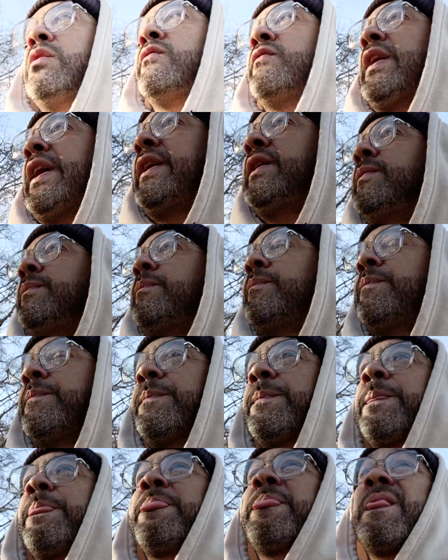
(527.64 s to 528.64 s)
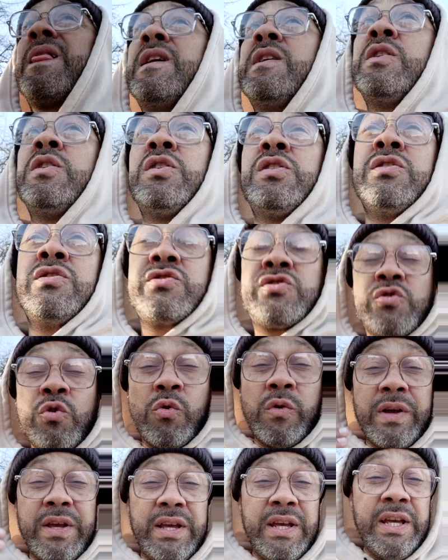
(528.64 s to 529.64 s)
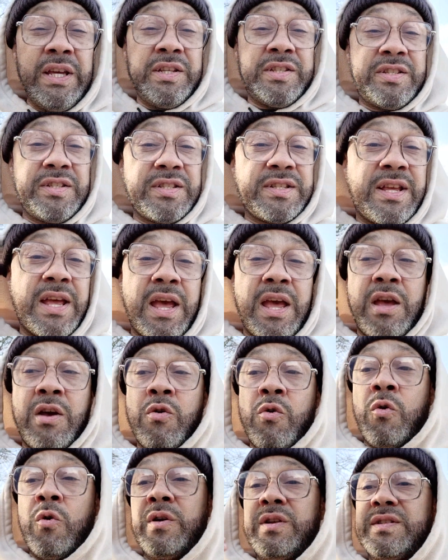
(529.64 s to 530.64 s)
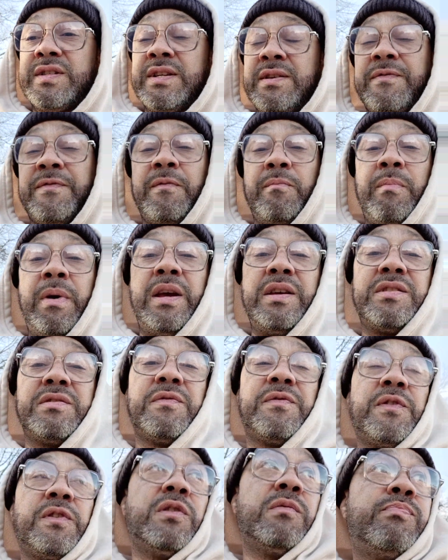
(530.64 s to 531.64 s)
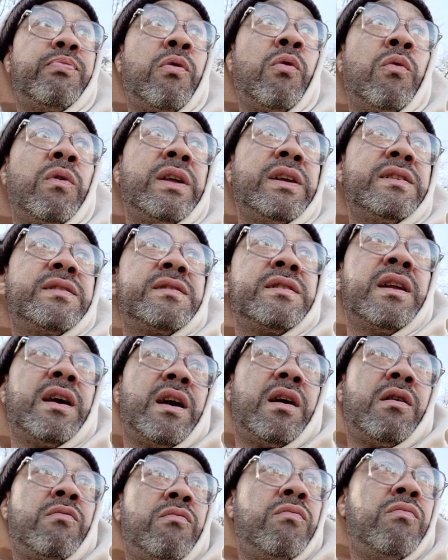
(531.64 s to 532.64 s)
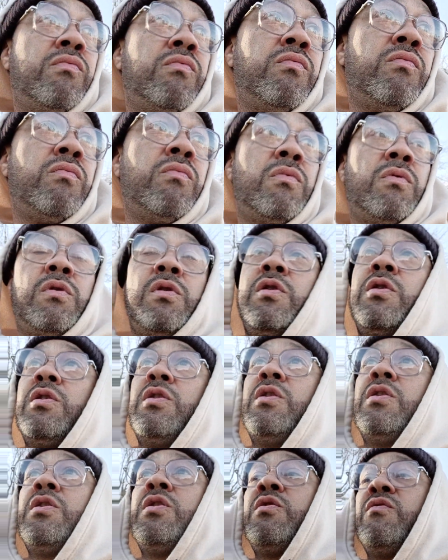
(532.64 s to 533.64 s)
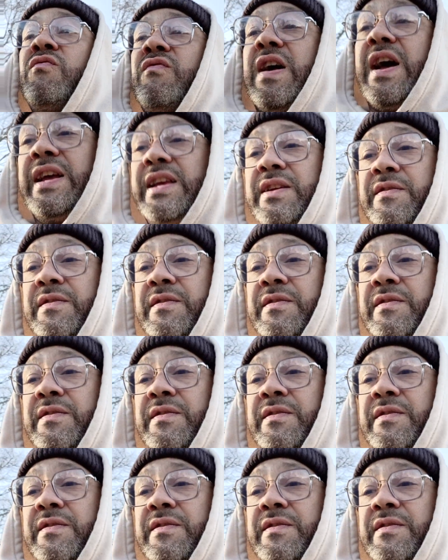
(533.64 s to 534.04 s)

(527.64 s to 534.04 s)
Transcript: right? So Ish is getting all this information from the police now, right?